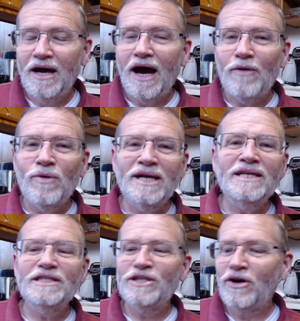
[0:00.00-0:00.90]
I wanted
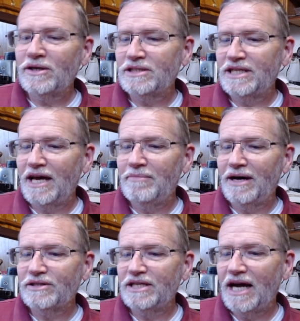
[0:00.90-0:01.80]
to talk today
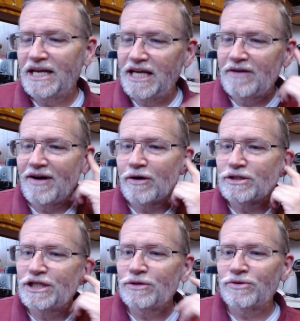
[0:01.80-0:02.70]
about the idea of our
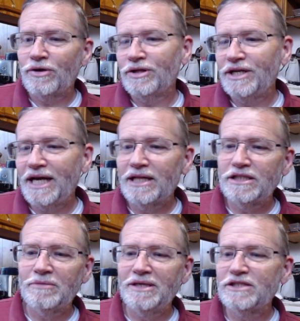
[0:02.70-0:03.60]
children on the Daily
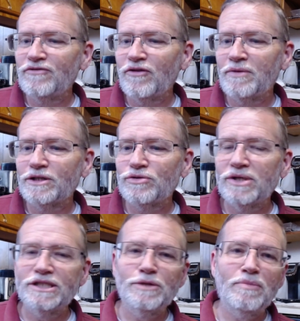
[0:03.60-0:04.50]
Summation from Kurt's
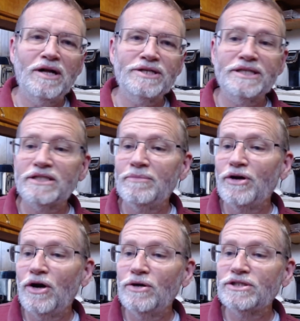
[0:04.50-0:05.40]
Religion and Politics. I'm
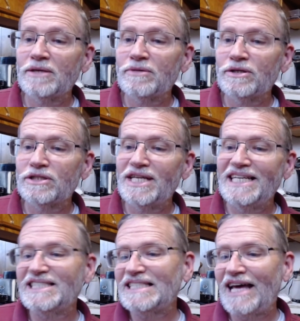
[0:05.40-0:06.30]
your host. I'm Curtin. today
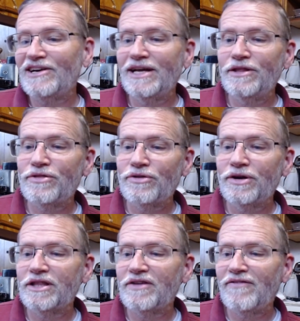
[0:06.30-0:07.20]
is Saturday, the
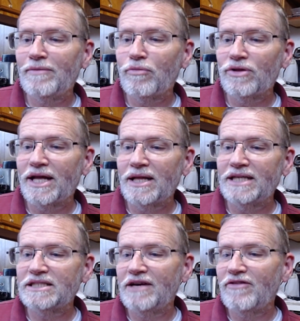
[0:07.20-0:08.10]
30th of April, that
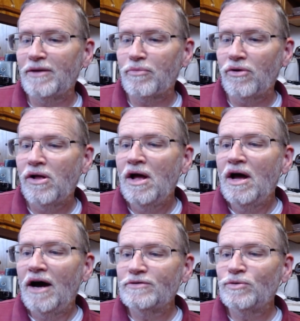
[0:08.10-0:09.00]
last day of April
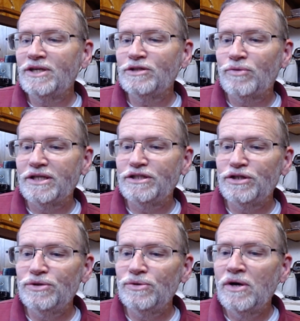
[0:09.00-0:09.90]
of
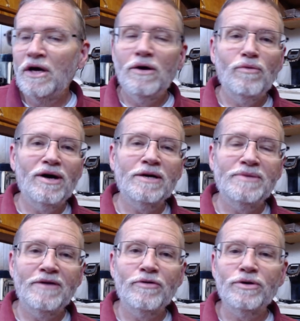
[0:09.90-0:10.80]
2022. Welcome
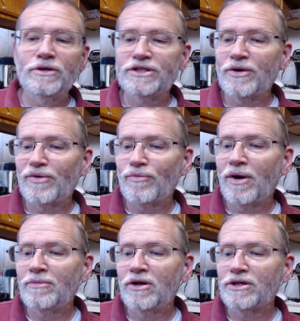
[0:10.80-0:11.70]
to everyone who's here on
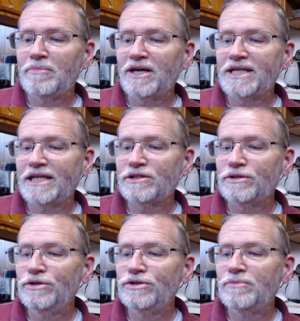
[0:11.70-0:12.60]
Rumble, on the podcast,
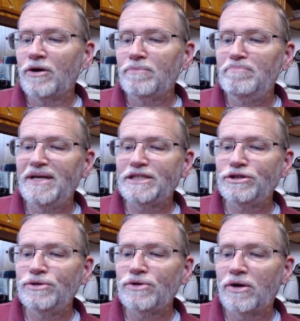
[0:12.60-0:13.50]
on YouTube, on
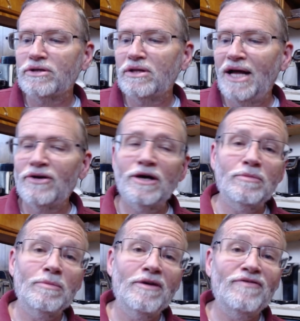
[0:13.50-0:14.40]
BitChute, on CloutHub,
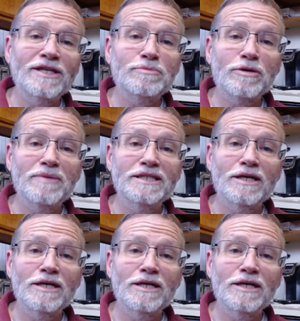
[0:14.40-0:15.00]
on my Facebook page.